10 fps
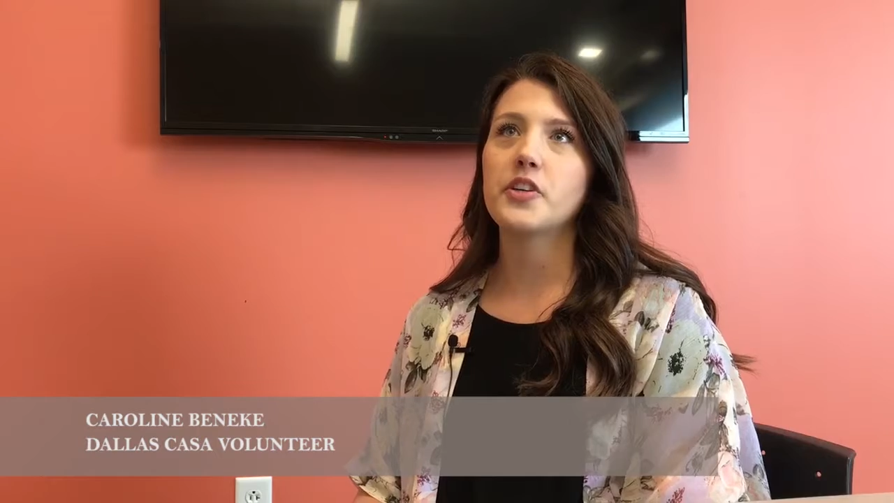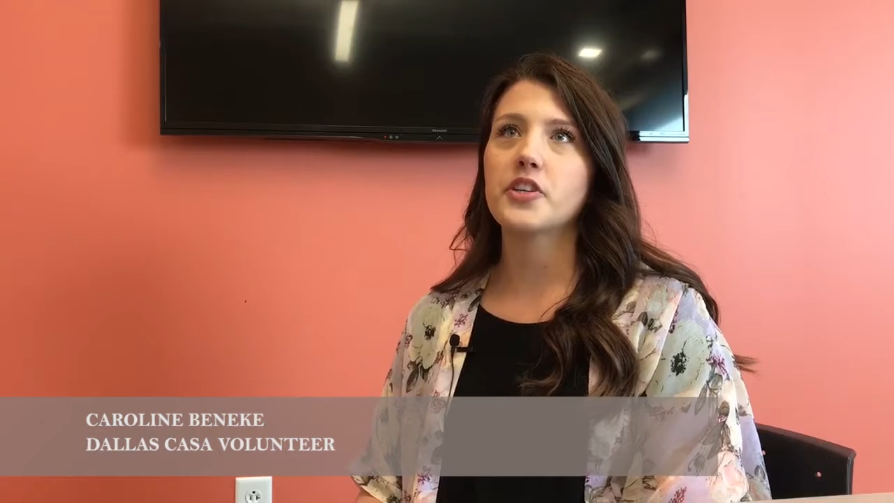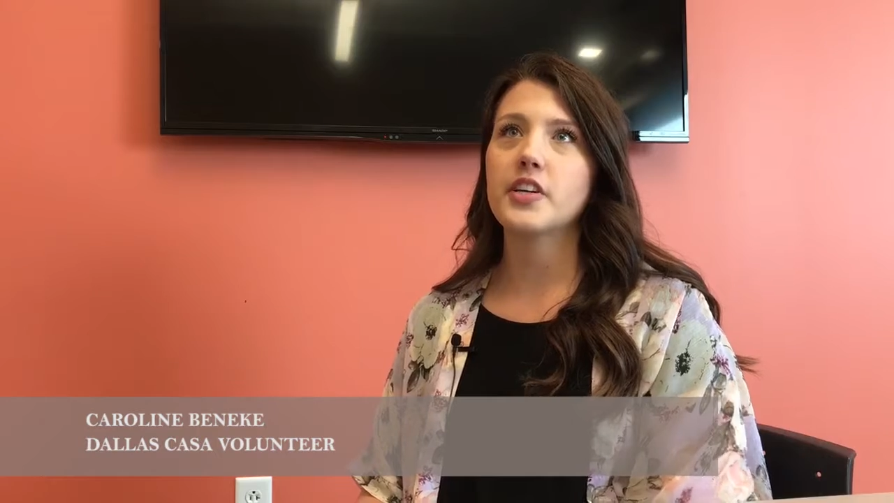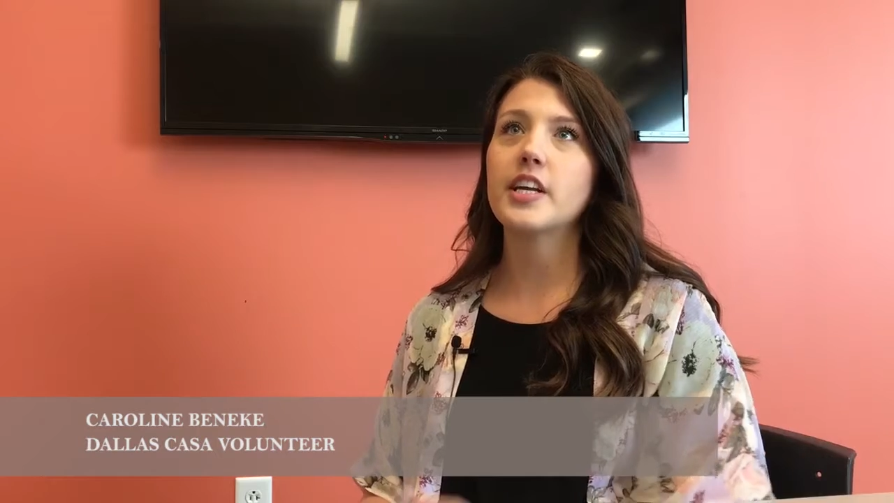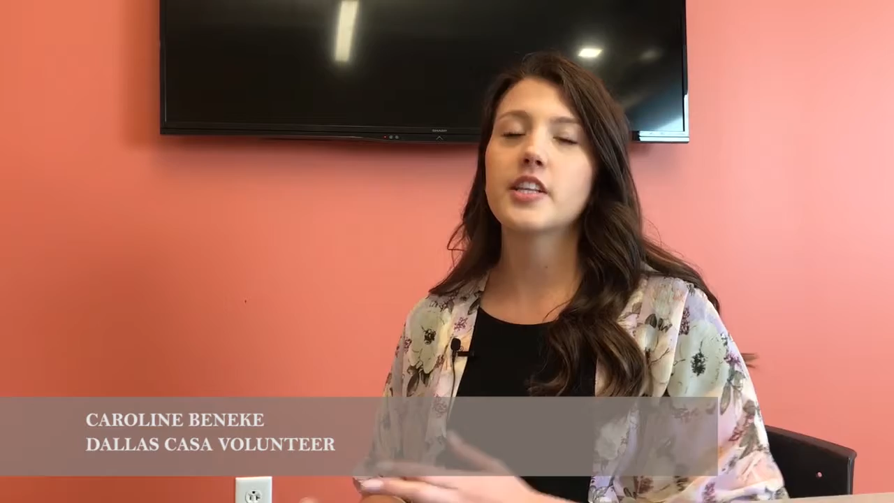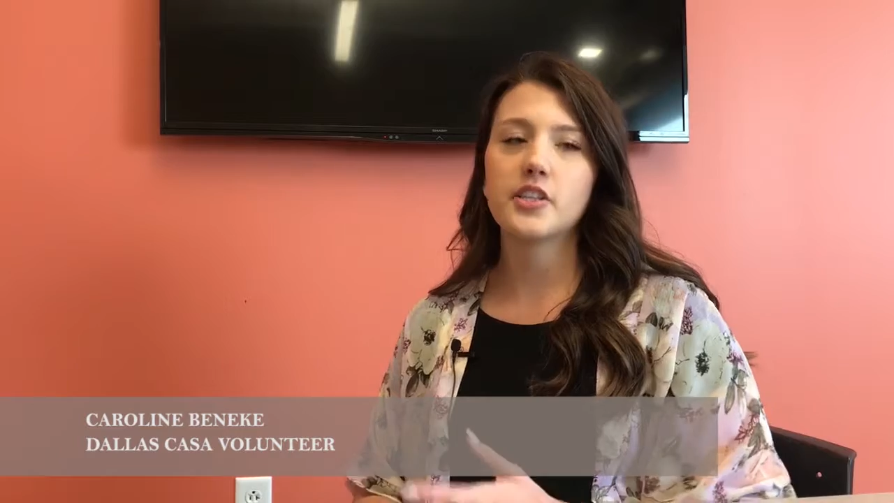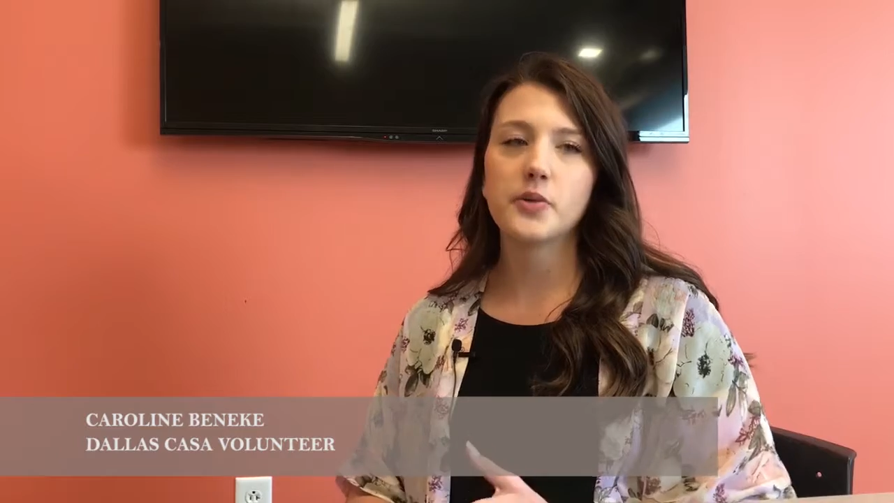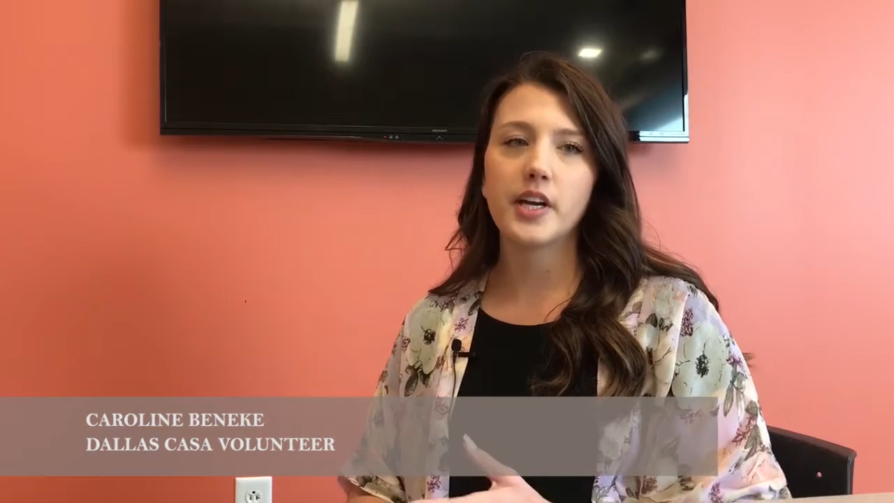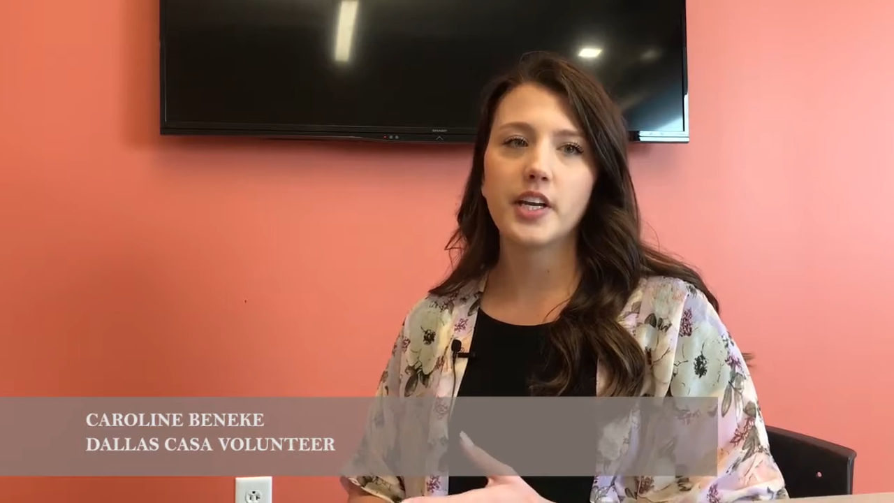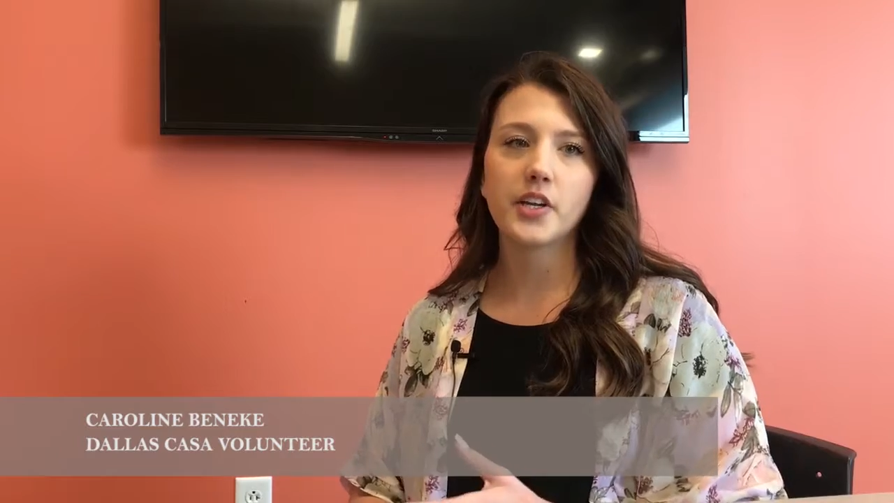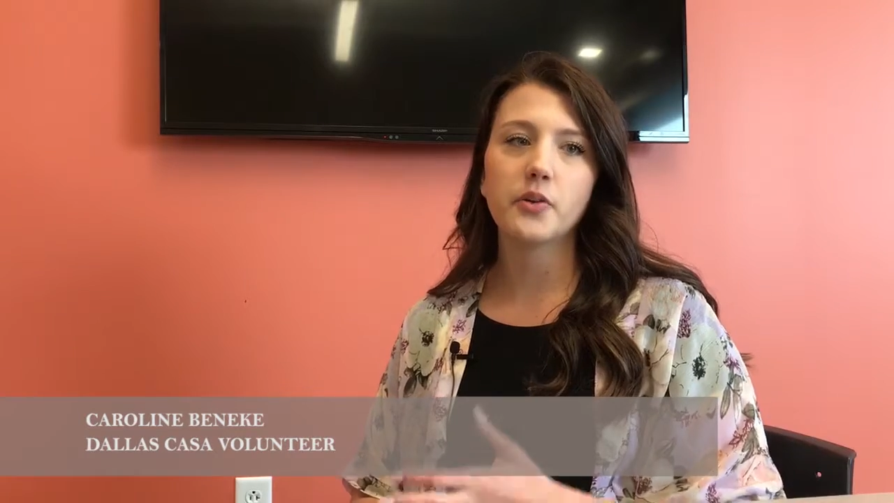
When you're in the training,